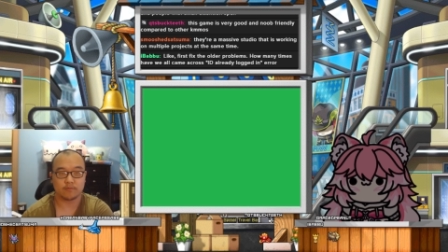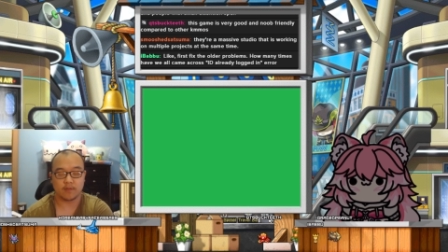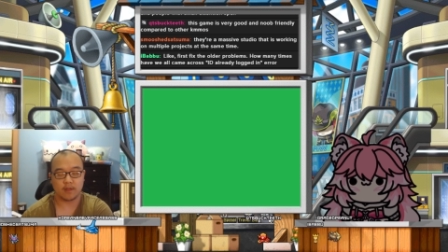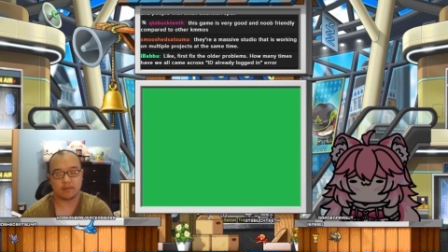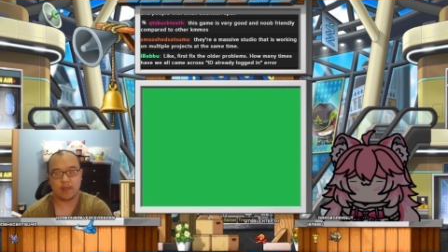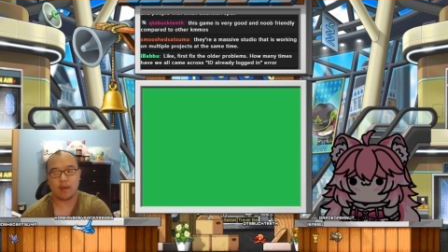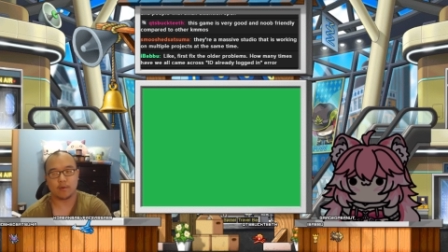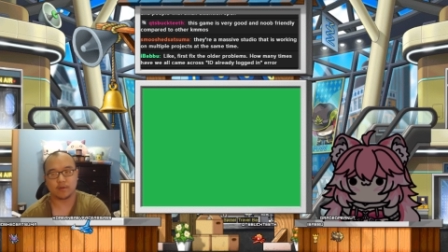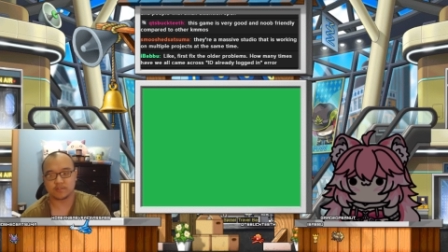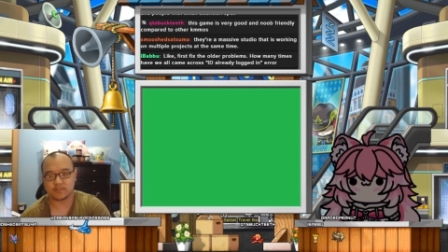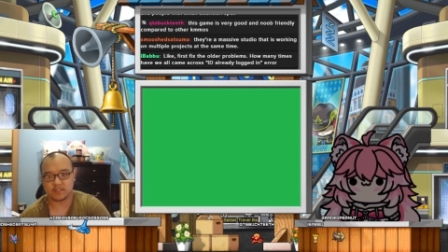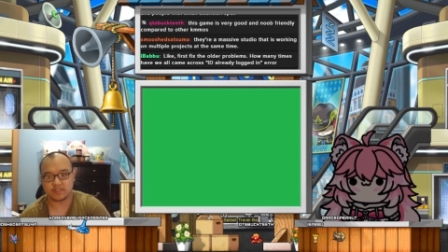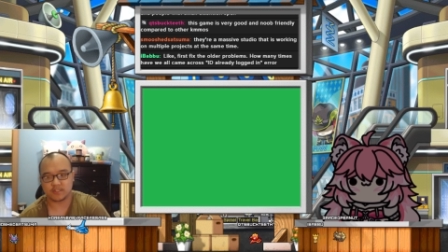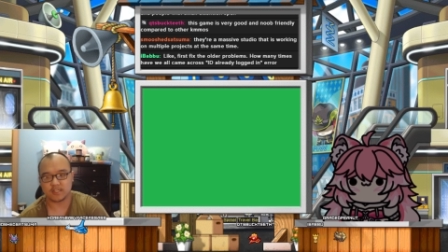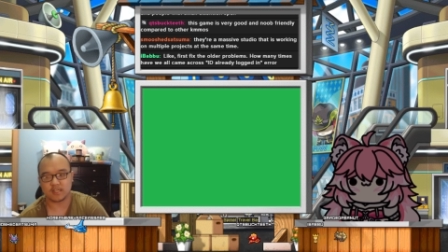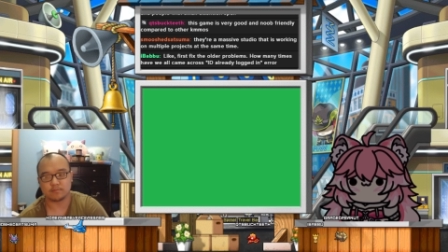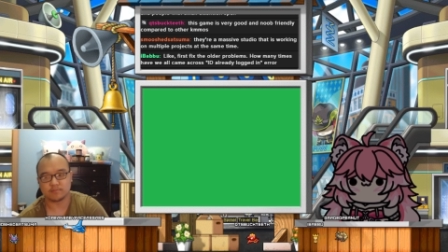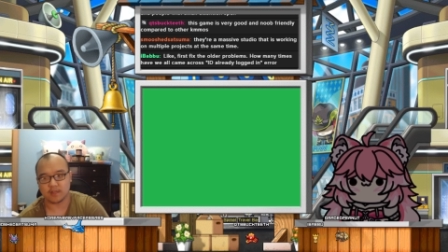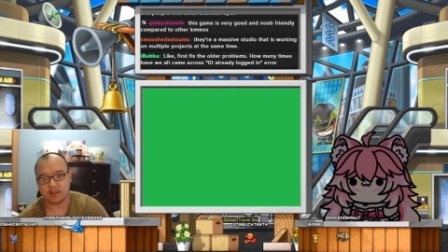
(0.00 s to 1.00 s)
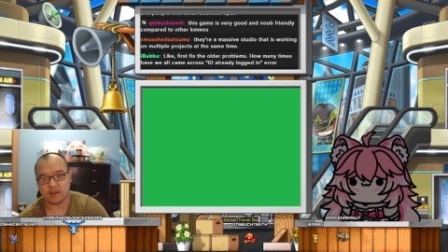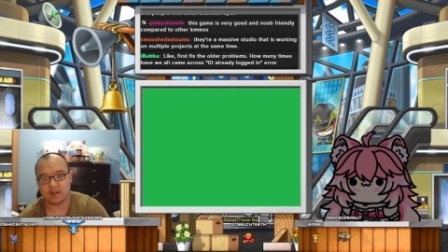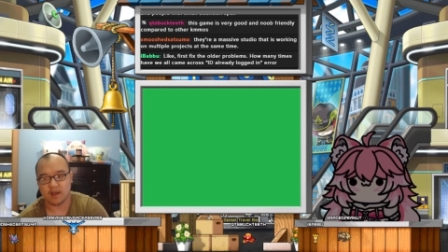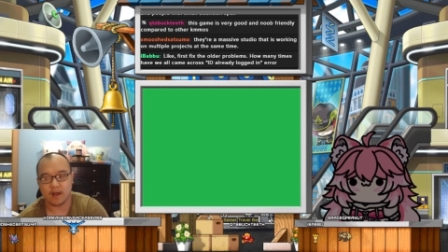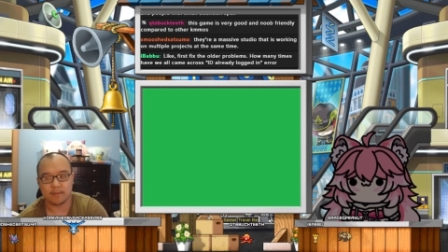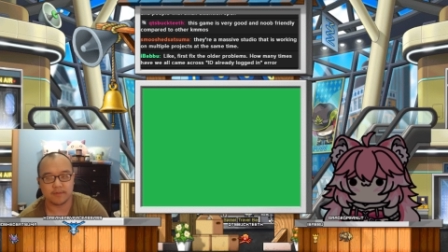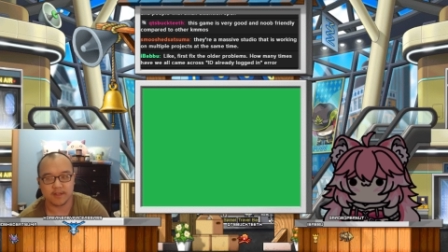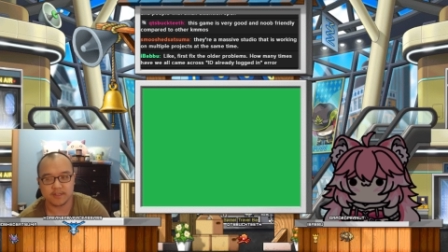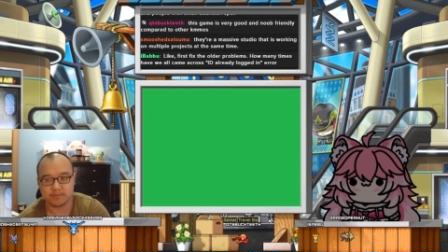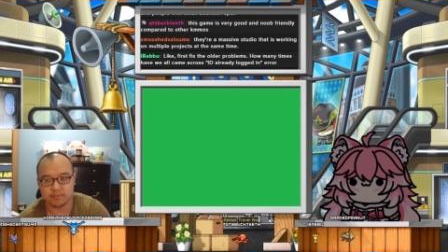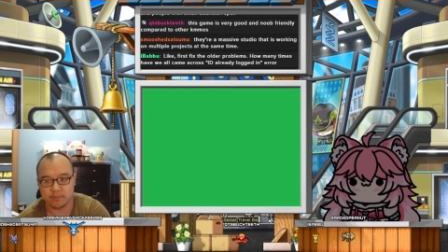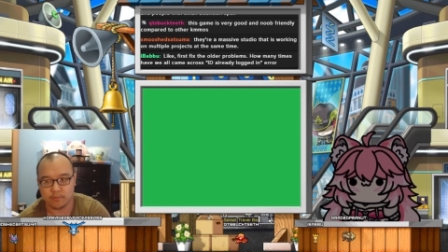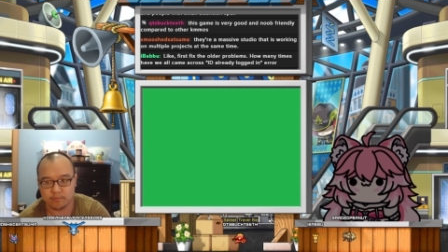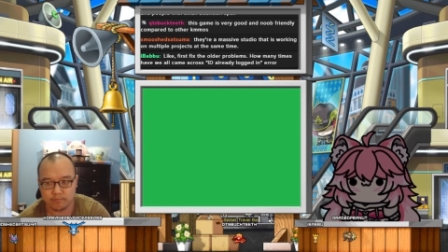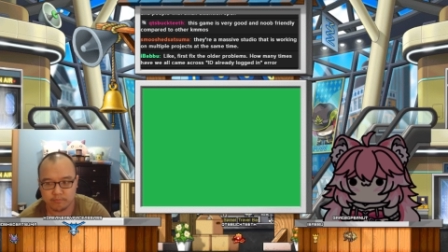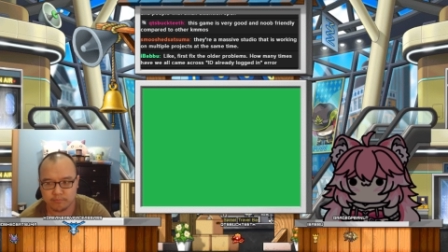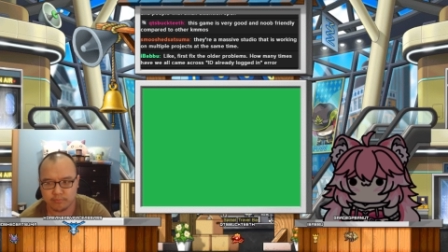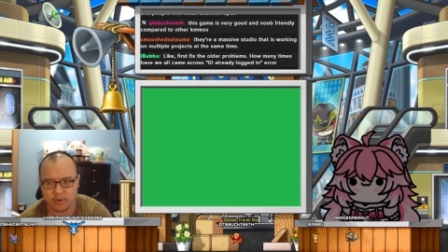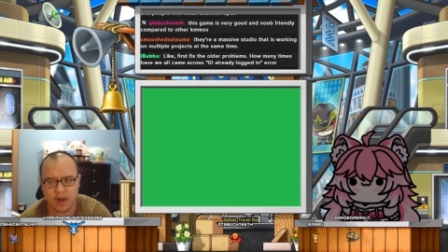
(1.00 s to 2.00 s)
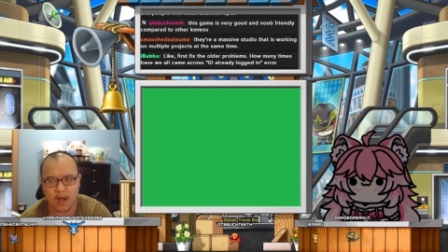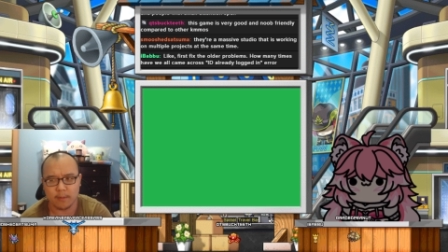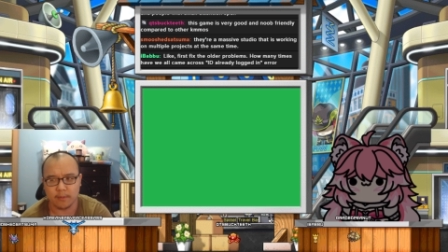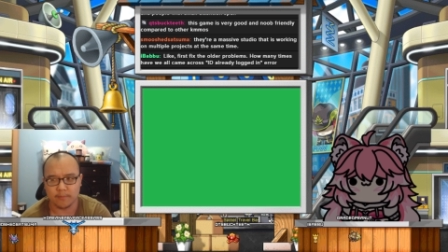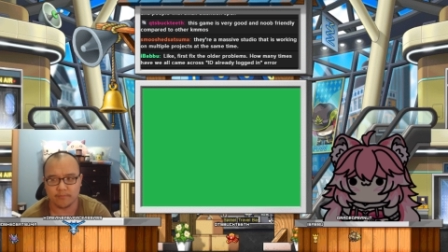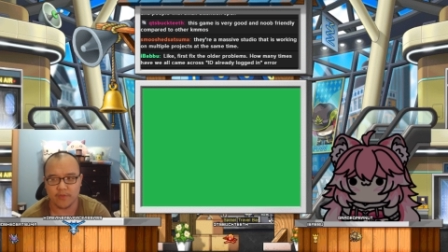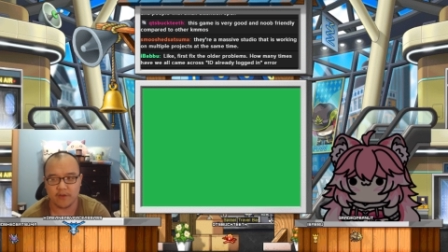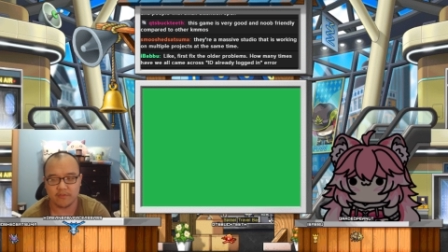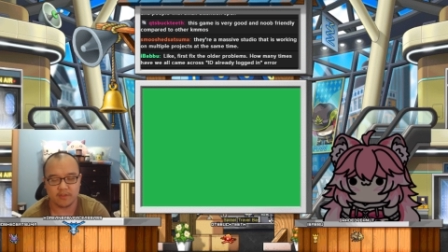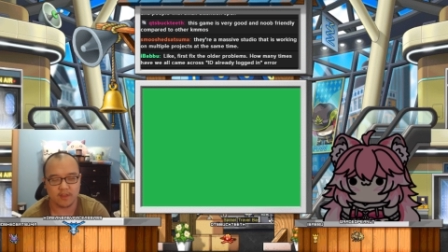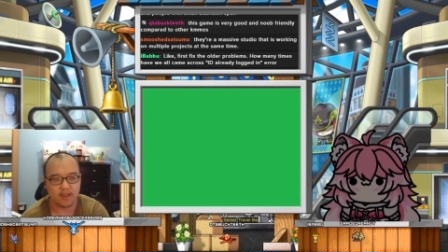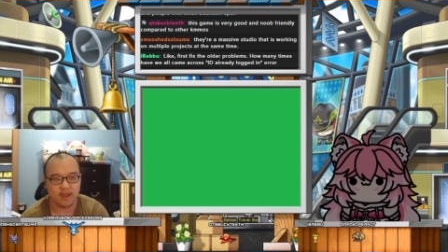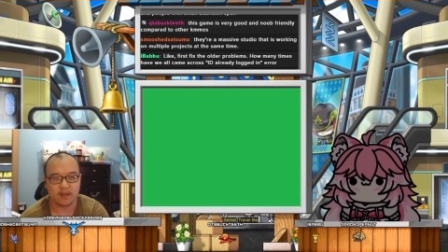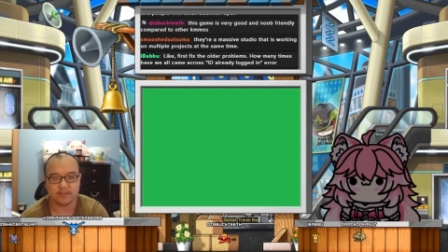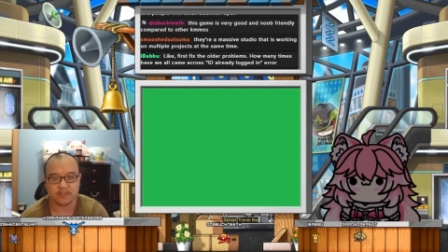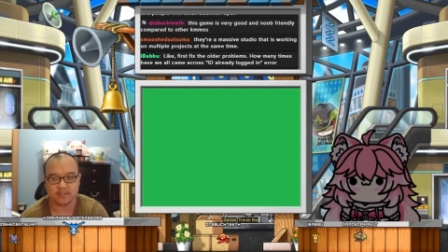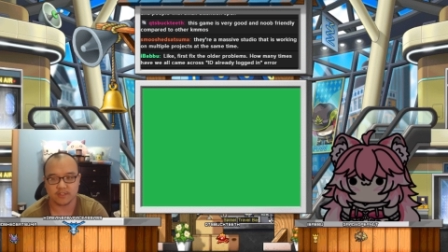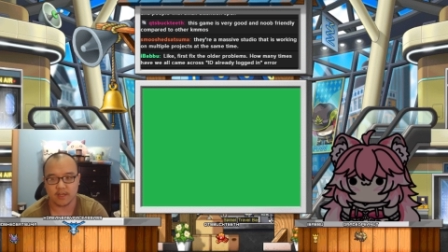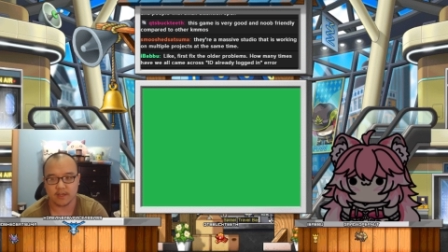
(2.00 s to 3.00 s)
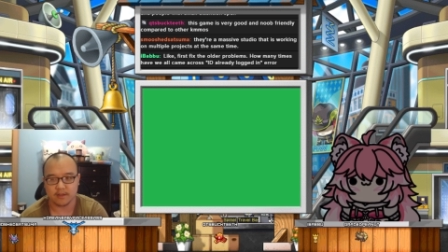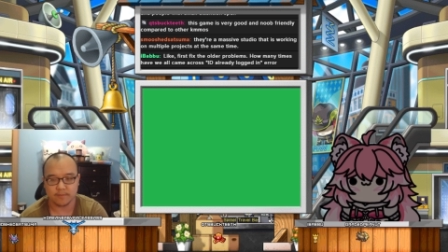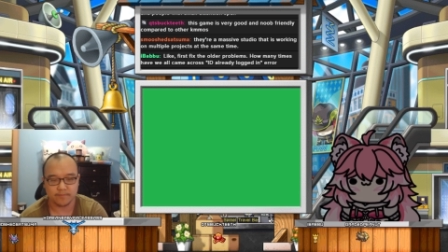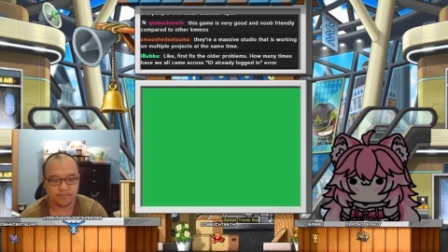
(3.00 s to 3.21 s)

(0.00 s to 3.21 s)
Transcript: That one seems like a complex problem. Everything else is like,